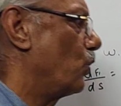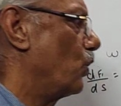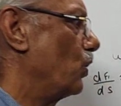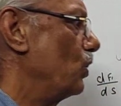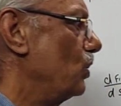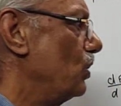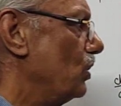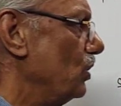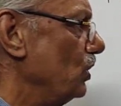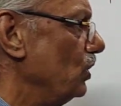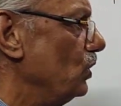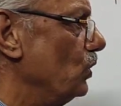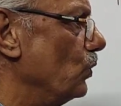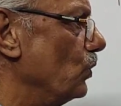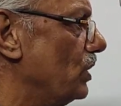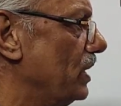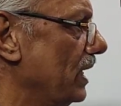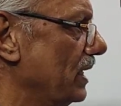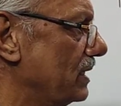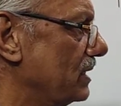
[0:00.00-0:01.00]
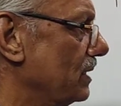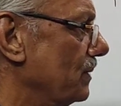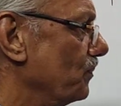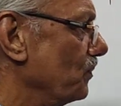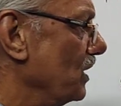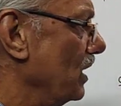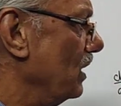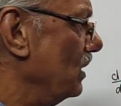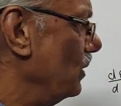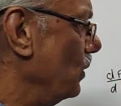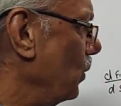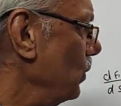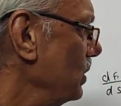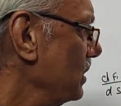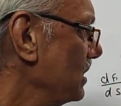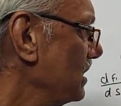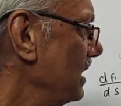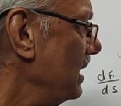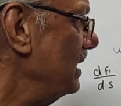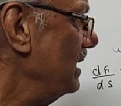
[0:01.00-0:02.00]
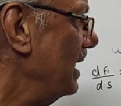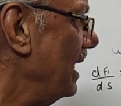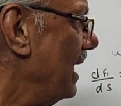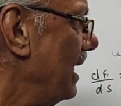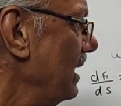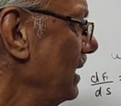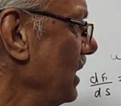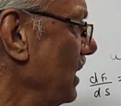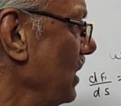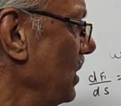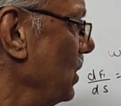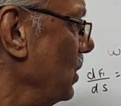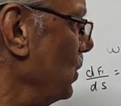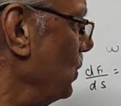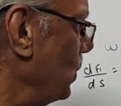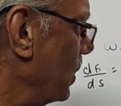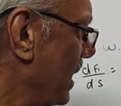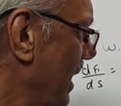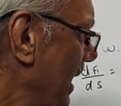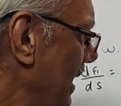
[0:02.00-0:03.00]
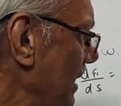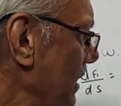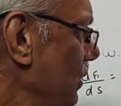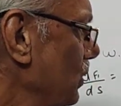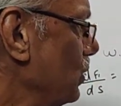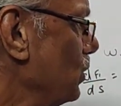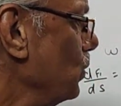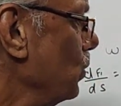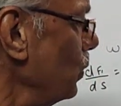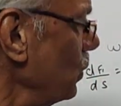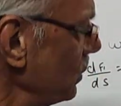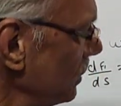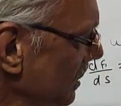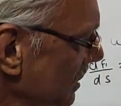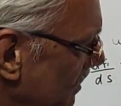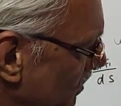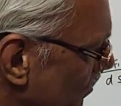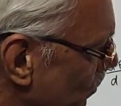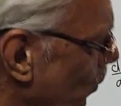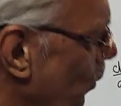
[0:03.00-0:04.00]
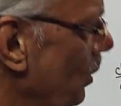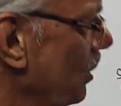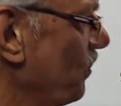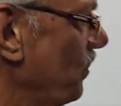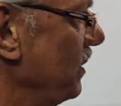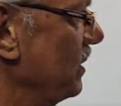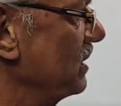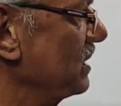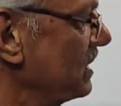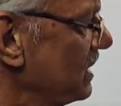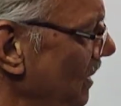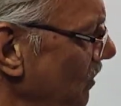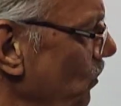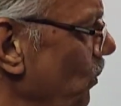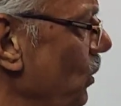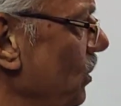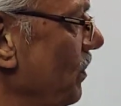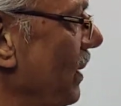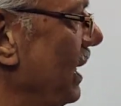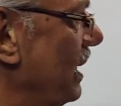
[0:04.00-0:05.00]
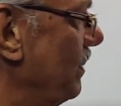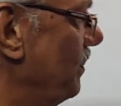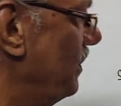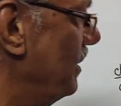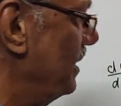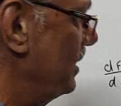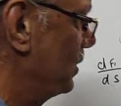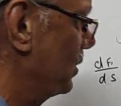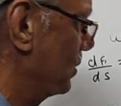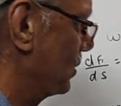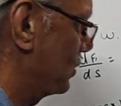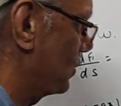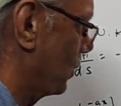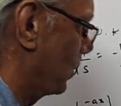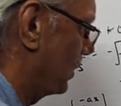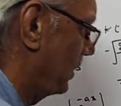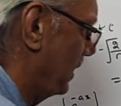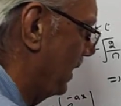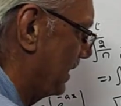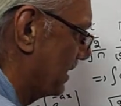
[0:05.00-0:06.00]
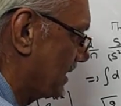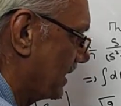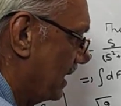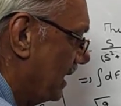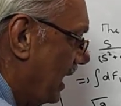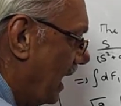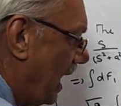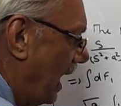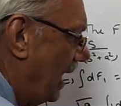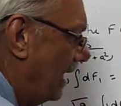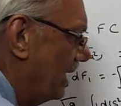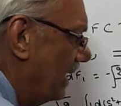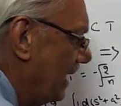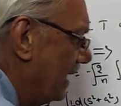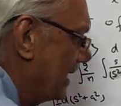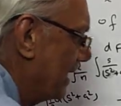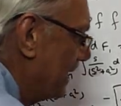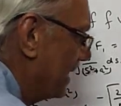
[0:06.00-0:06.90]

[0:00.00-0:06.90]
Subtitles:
what you get. Now you see that you can do some more manipulations on this, and I